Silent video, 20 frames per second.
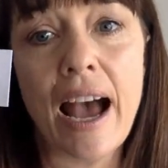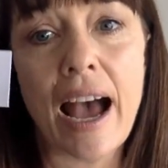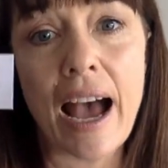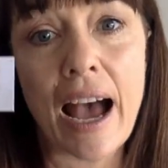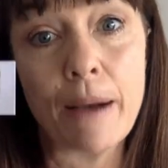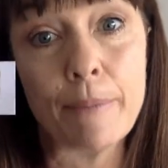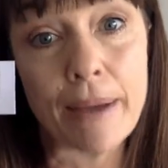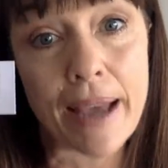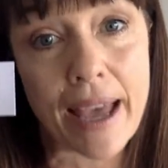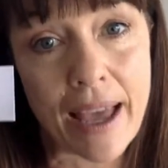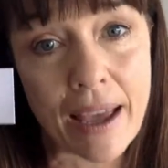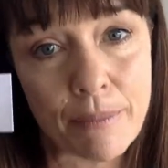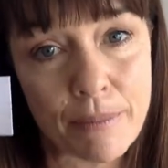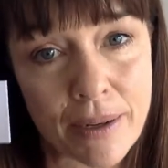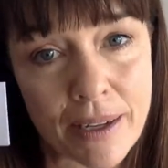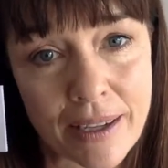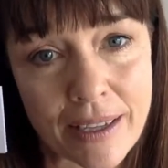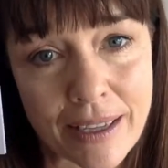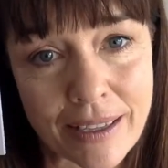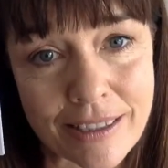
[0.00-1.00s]

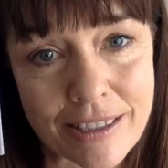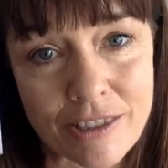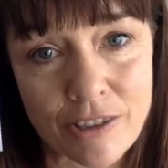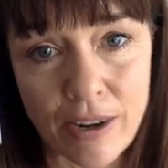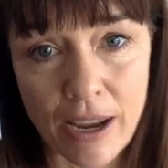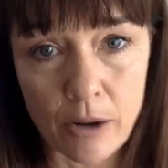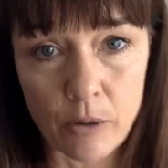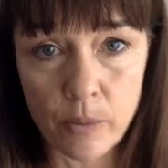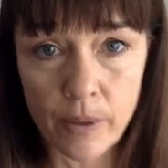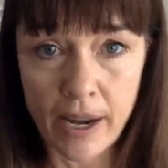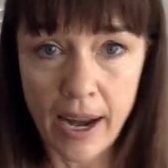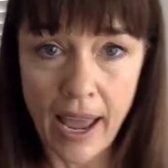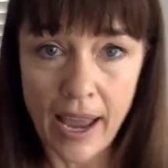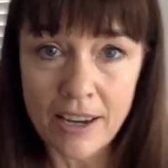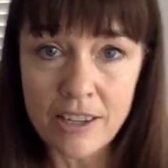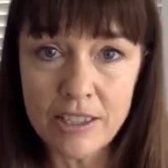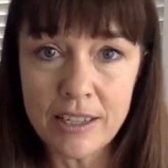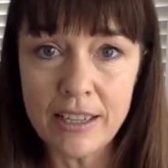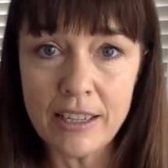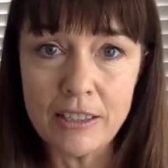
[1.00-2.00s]
amla extract, we're
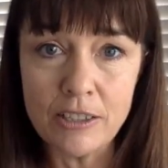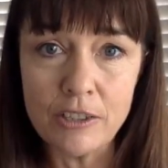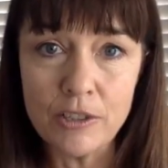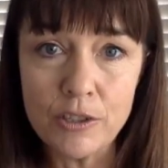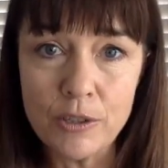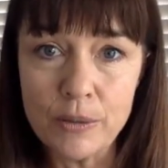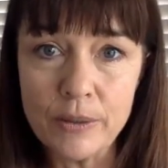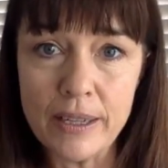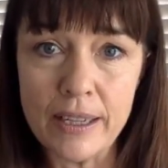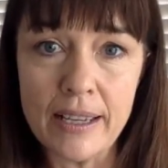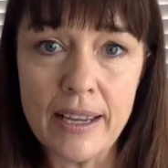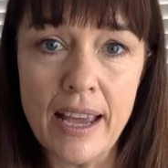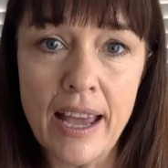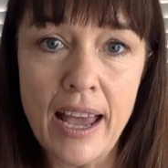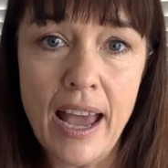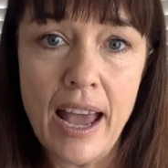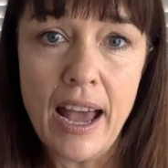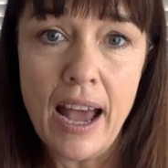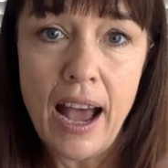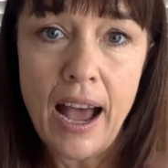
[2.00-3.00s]
actually doing
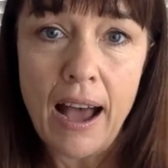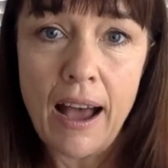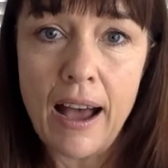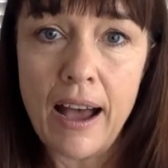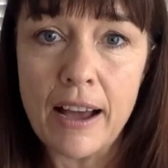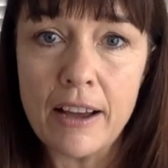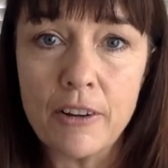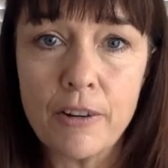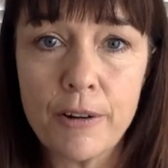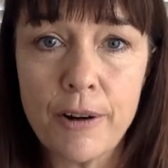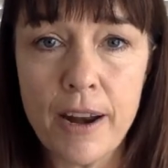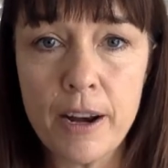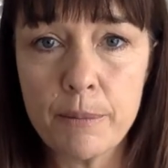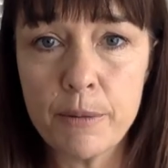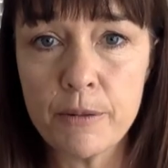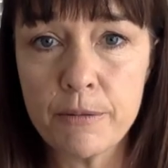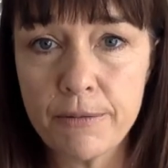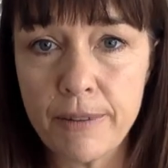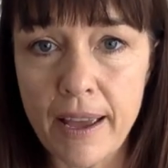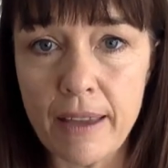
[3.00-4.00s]

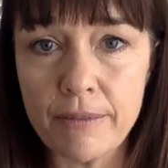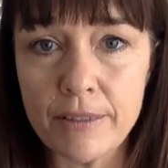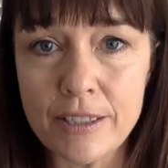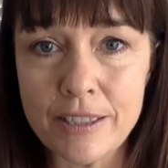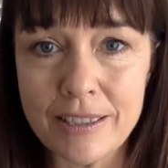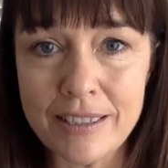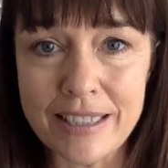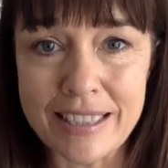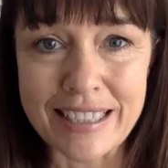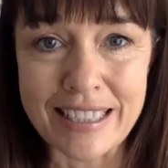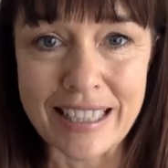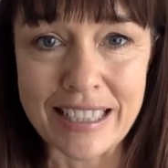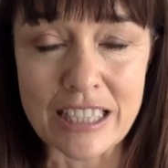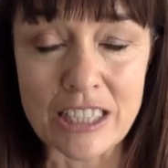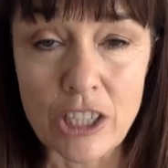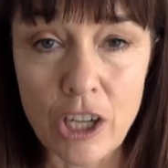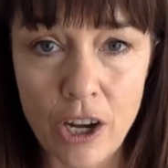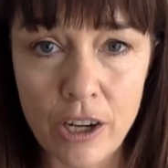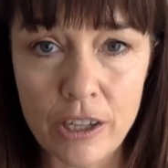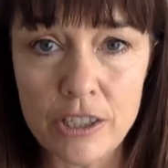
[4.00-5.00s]
incredible favor to the
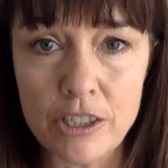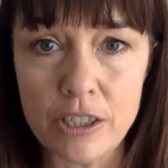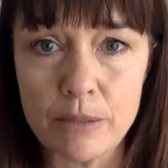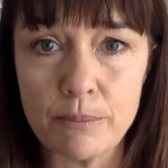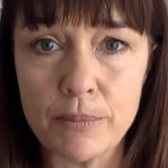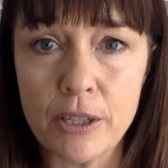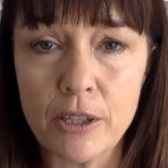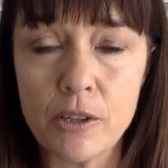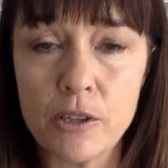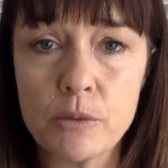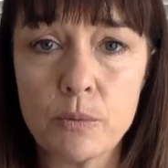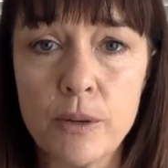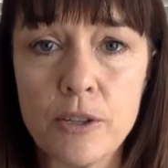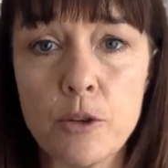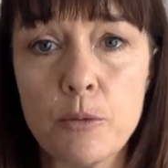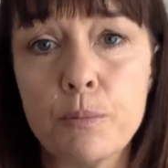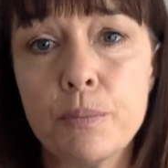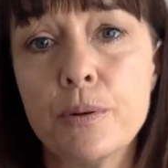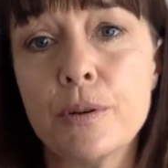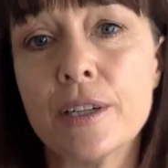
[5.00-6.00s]
skin's collagen, because when
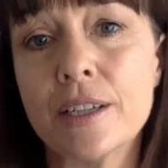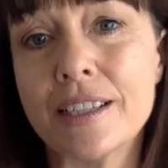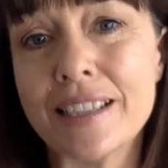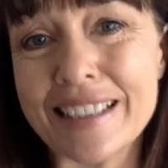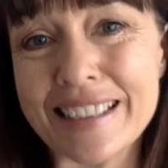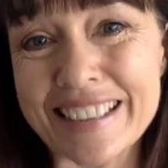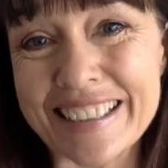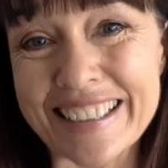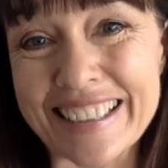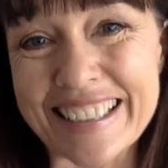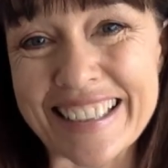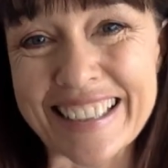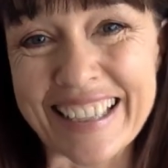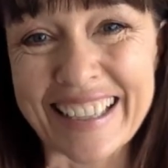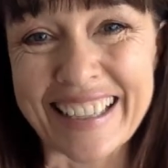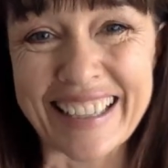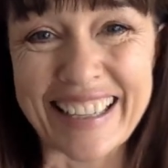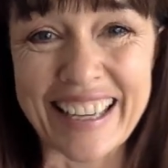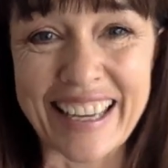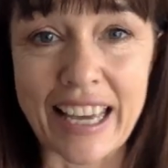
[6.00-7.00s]
you put it into the
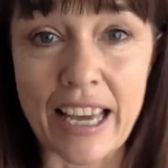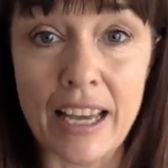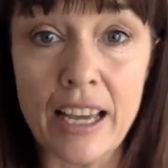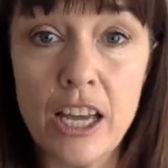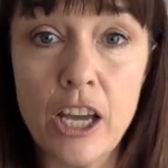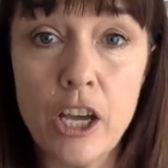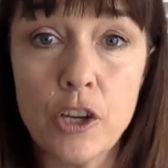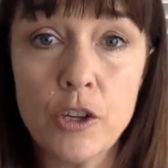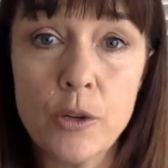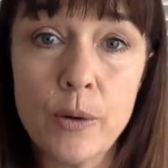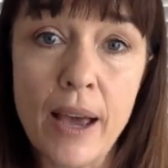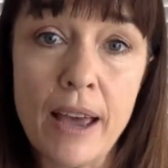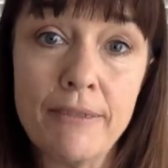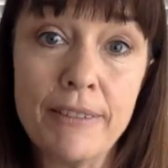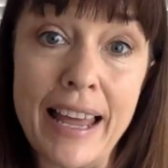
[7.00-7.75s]
skincare, you have